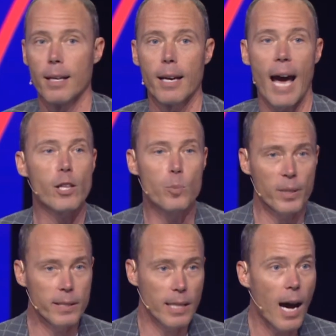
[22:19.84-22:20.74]
How do you
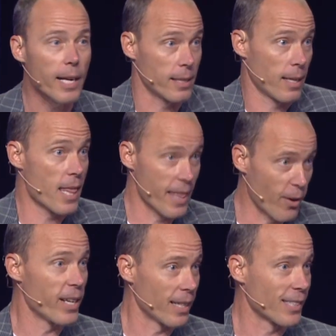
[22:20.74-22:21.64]
please God? There
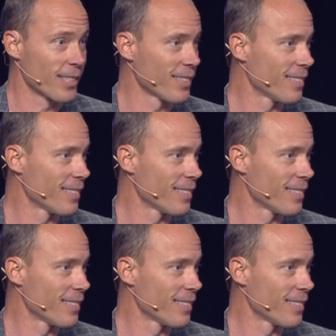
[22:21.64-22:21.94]
it is.